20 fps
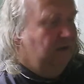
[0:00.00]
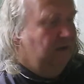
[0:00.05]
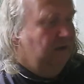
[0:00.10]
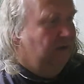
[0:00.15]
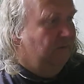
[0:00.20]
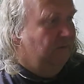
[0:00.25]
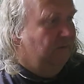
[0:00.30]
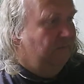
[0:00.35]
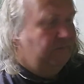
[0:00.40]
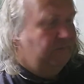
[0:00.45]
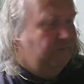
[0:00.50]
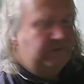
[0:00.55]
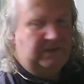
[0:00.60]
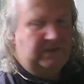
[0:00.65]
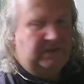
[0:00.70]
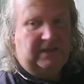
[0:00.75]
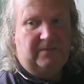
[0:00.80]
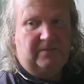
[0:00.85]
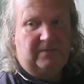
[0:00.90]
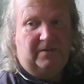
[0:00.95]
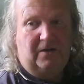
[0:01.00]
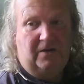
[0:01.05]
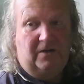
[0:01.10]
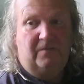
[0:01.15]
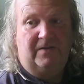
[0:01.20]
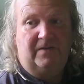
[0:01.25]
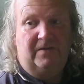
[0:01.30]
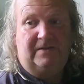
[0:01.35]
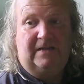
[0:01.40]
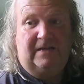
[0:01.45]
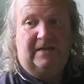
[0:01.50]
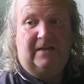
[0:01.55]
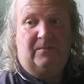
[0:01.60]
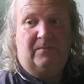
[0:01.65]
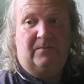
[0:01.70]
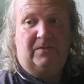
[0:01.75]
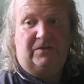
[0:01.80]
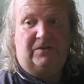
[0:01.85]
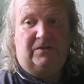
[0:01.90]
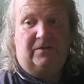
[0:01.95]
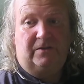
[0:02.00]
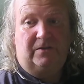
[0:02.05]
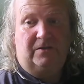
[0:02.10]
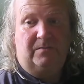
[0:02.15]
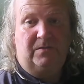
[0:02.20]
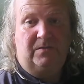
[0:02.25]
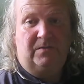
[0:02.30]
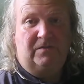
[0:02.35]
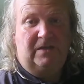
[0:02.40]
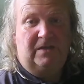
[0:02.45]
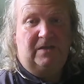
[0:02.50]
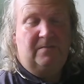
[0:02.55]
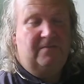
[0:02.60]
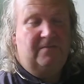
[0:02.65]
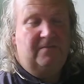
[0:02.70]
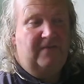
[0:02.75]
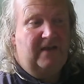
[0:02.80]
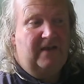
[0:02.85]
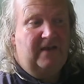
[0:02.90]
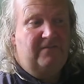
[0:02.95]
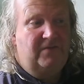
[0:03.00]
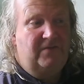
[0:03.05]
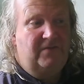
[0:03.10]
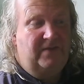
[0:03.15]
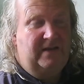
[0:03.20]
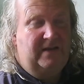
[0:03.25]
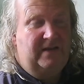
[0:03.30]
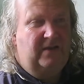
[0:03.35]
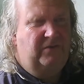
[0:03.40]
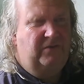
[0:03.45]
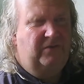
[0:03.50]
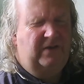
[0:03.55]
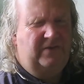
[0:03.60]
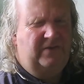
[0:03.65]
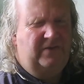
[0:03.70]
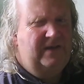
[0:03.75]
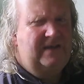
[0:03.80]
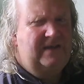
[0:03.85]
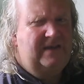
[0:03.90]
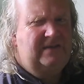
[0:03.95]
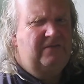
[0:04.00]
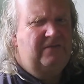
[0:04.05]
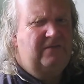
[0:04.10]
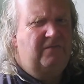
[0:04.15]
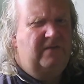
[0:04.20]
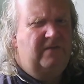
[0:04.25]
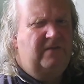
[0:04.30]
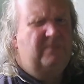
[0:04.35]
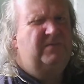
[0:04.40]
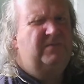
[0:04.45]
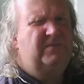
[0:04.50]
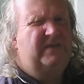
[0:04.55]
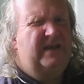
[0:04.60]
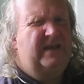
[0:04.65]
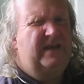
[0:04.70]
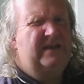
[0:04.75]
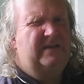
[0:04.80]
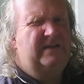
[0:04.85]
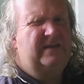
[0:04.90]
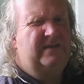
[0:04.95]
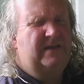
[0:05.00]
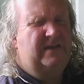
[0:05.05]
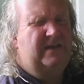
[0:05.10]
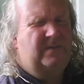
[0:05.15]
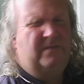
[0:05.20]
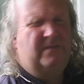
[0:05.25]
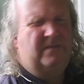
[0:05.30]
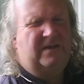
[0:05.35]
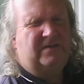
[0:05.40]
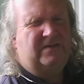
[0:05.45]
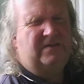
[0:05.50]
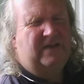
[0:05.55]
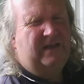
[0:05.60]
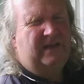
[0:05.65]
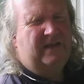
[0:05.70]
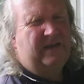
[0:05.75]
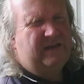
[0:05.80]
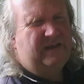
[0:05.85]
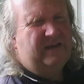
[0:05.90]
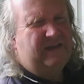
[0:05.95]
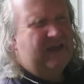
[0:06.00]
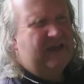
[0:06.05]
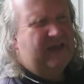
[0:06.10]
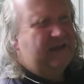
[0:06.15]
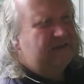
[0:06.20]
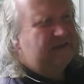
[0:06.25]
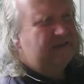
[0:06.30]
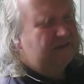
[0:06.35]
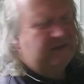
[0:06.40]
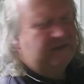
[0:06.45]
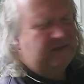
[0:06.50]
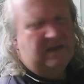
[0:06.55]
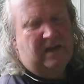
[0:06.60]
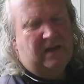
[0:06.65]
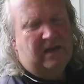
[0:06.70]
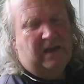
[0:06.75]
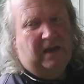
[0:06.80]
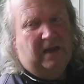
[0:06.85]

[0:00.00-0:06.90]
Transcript: Um, to keep COVID down, but it's called the Museum of Everything Else. I think it's in Ramsgate, I think I might say, in Kent.